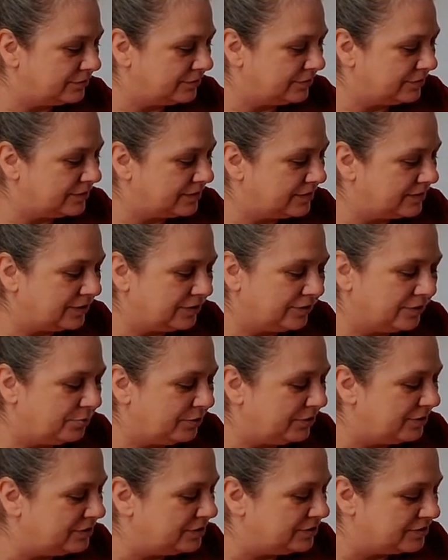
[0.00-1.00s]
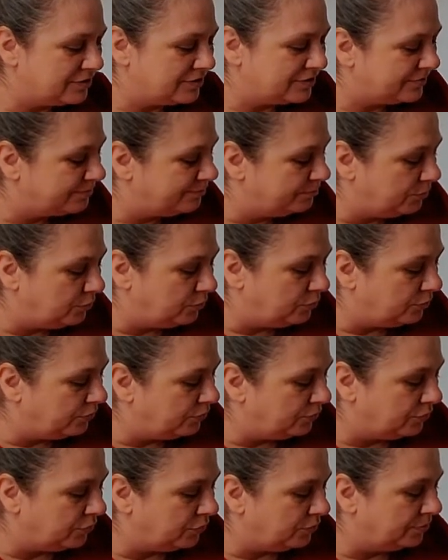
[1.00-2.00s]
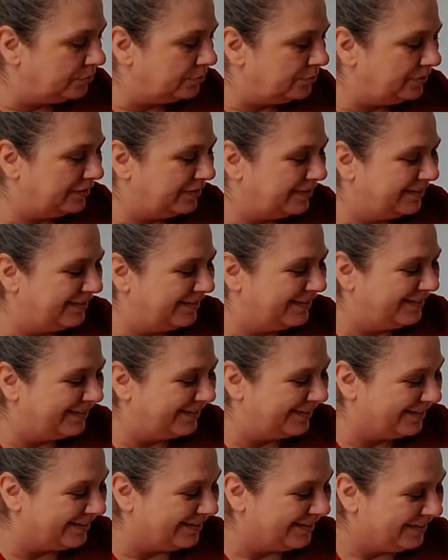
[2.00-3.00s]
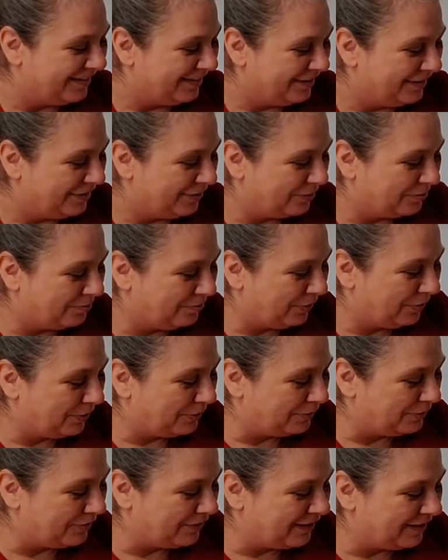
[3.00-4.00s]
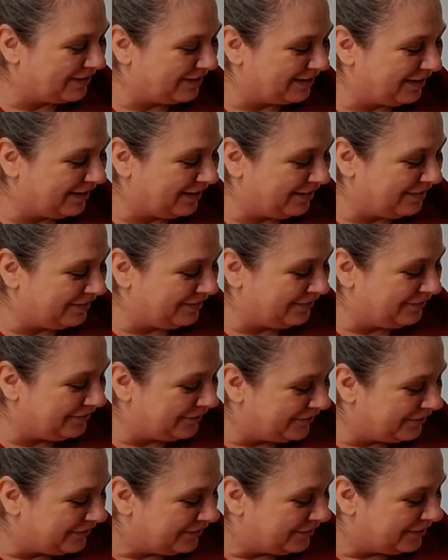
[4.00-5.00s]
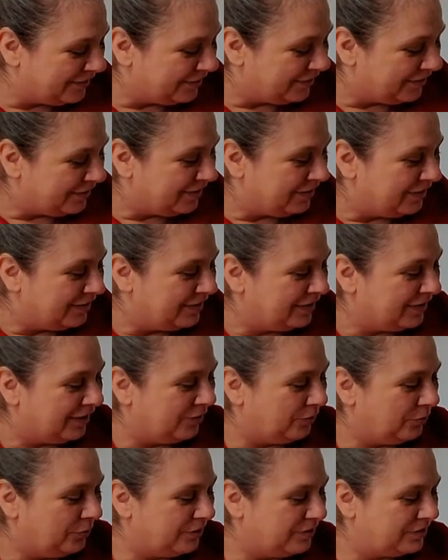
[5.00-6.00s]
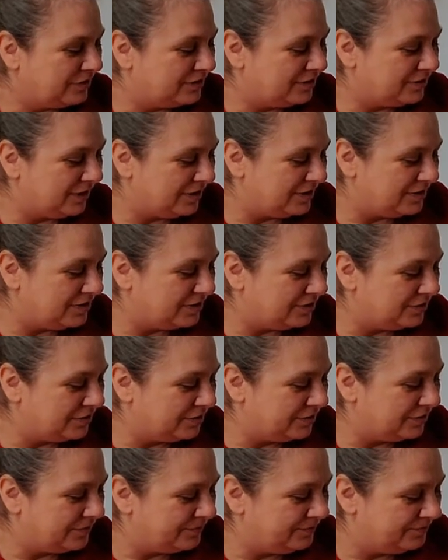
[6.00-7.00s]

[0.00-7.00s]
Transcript: it's not going to be just beautiful or perfect. I want it to taste good.